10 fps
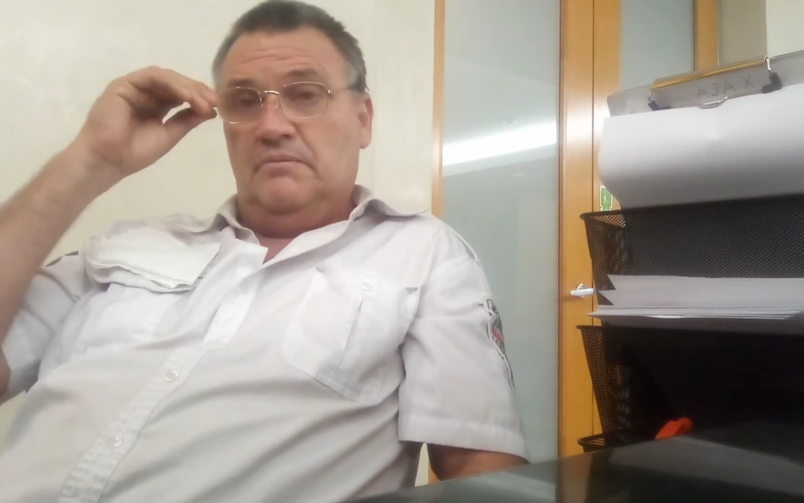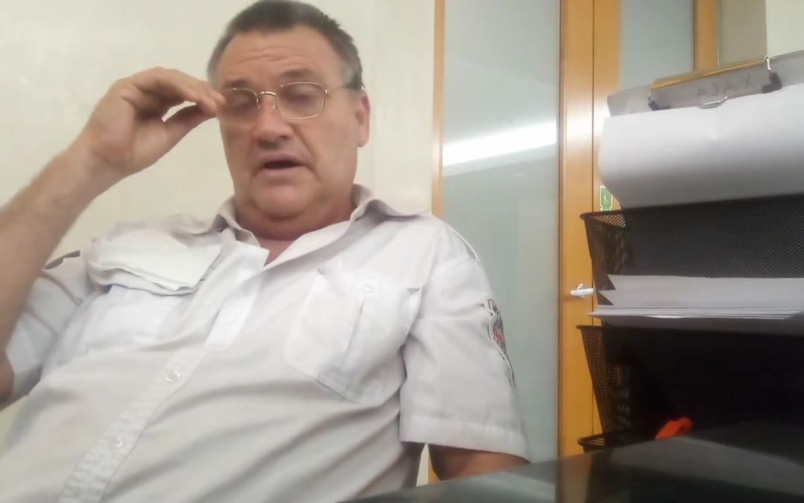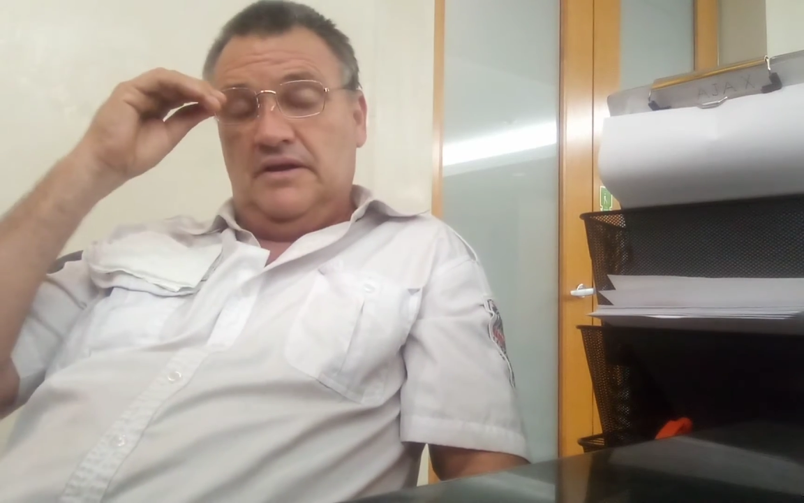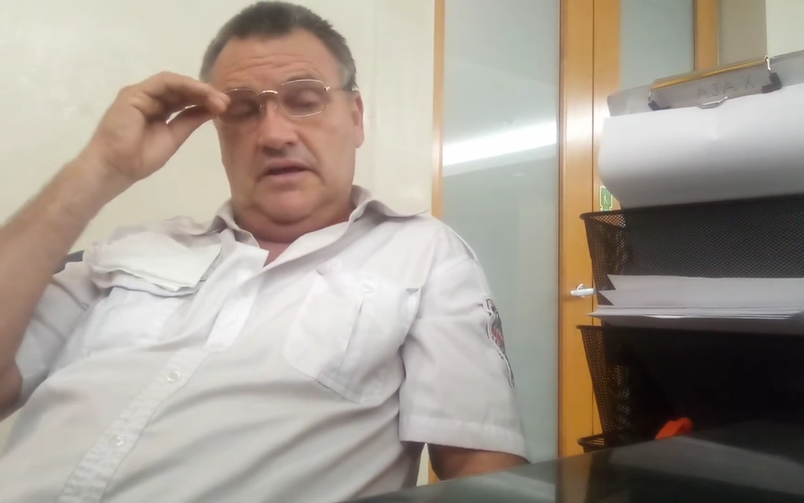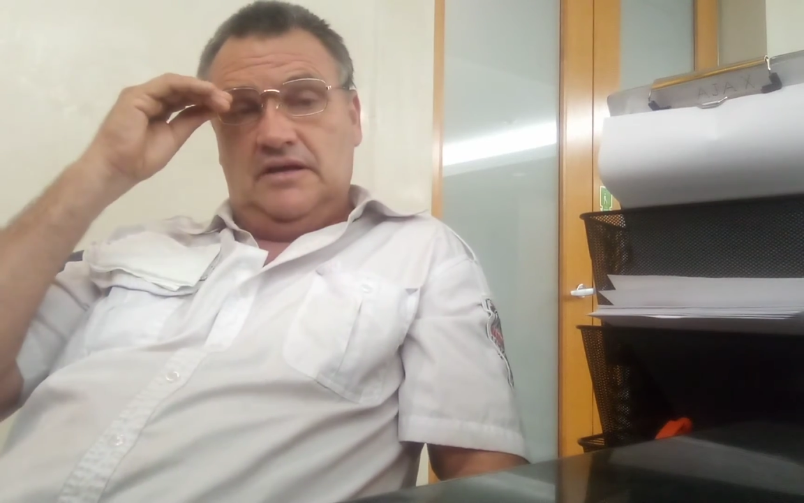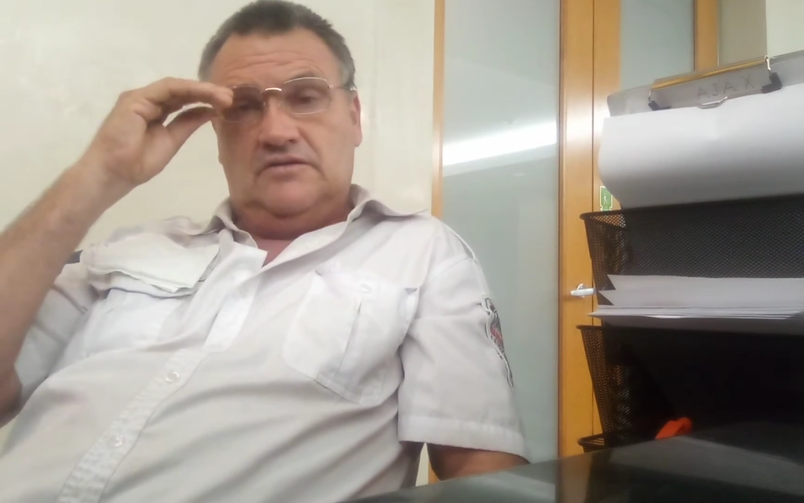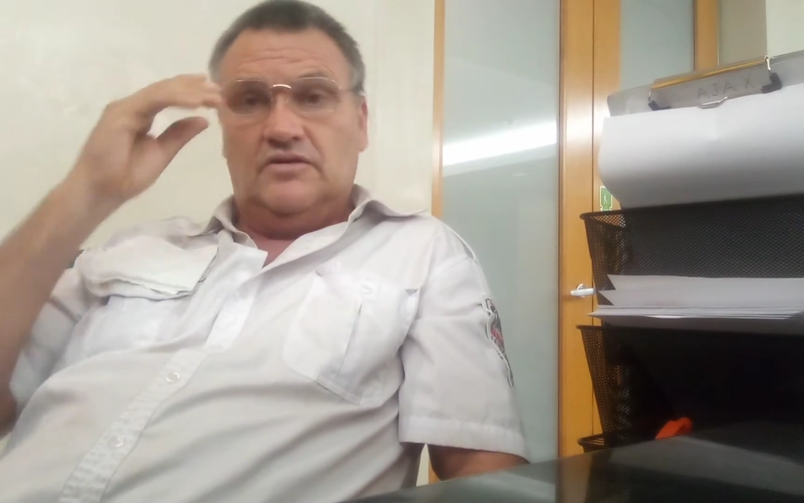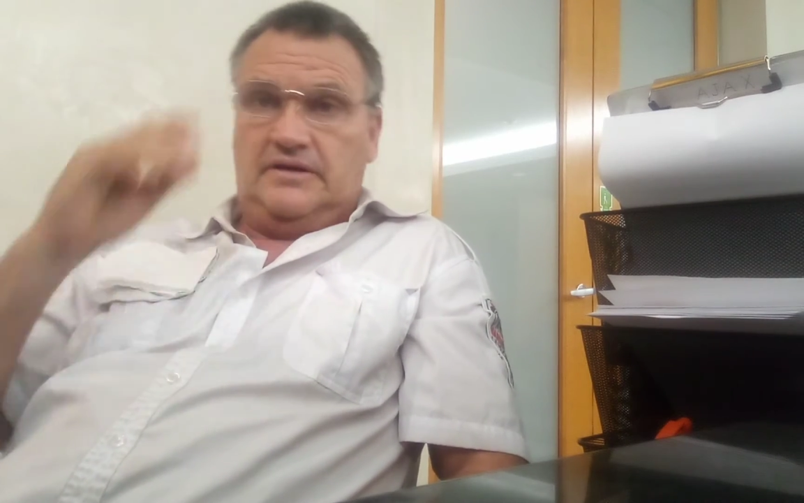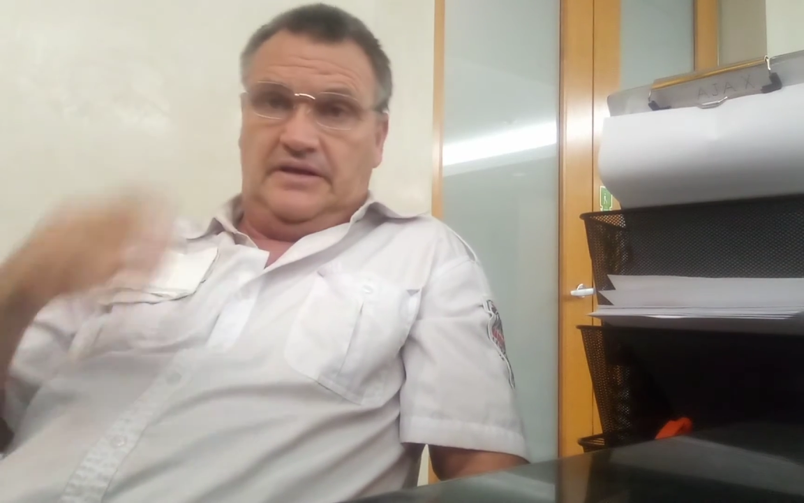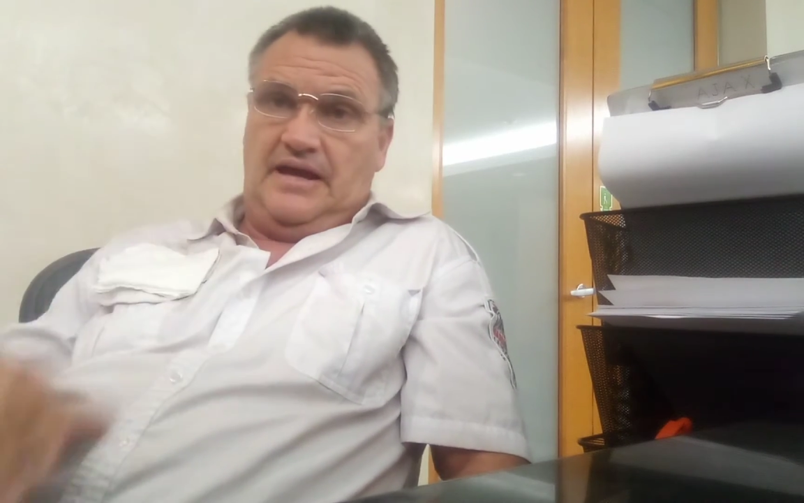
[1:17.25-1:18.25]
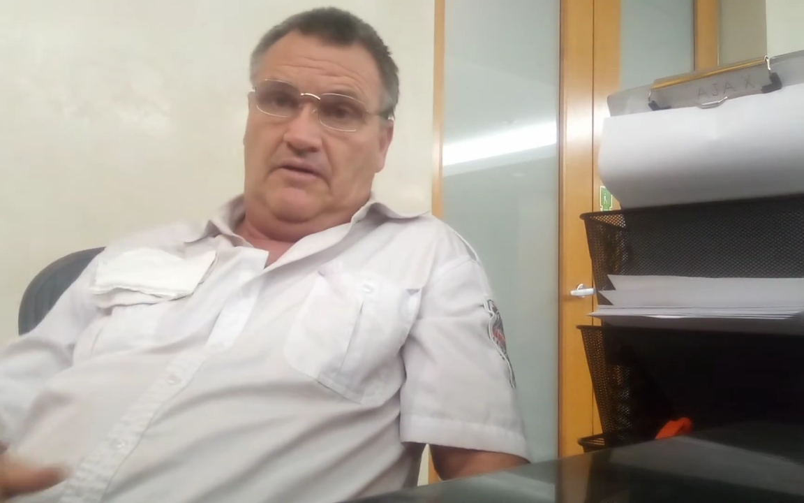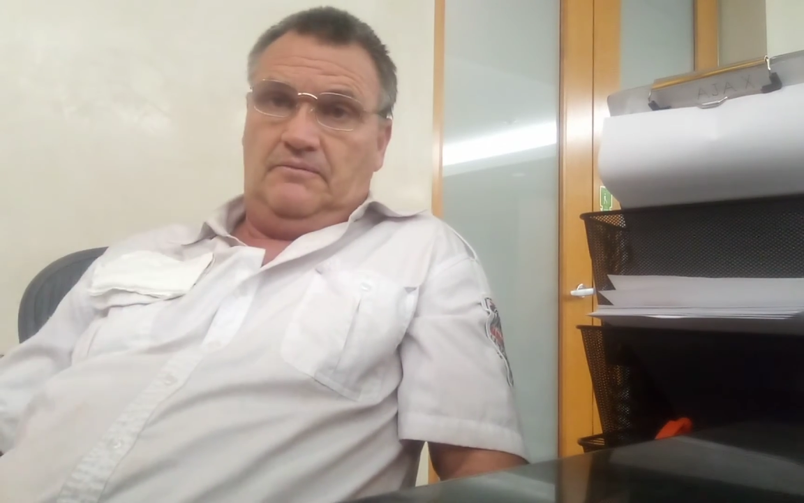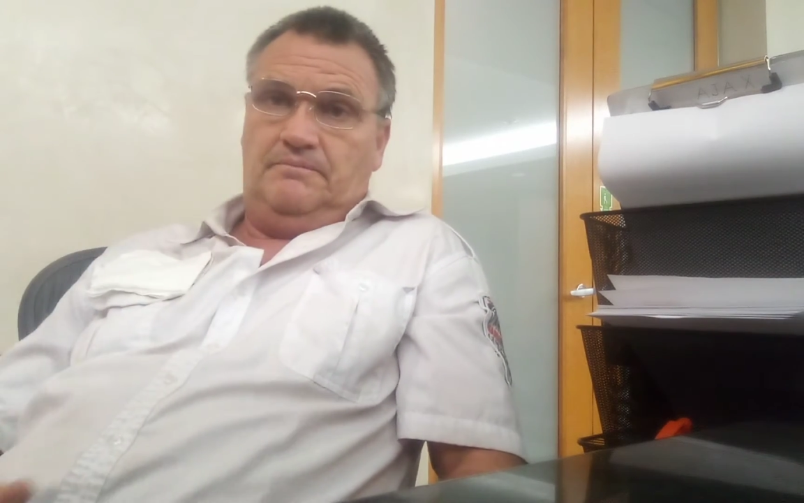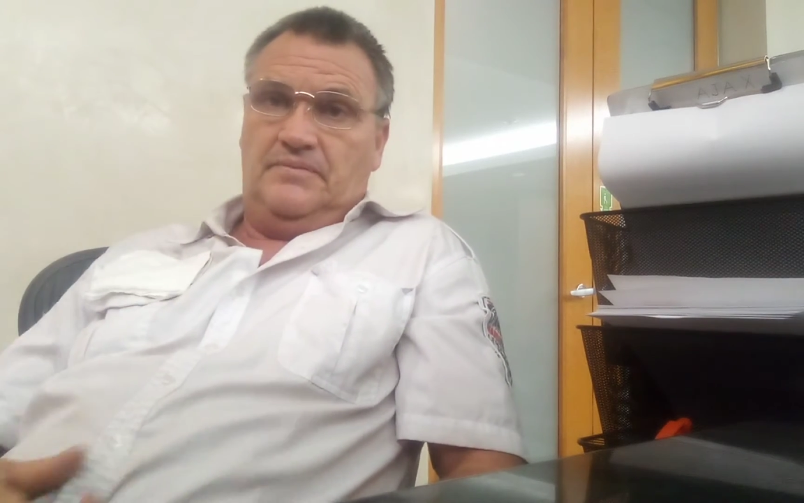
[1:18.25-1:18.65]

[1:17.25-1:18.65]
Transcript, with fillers: but it took it out.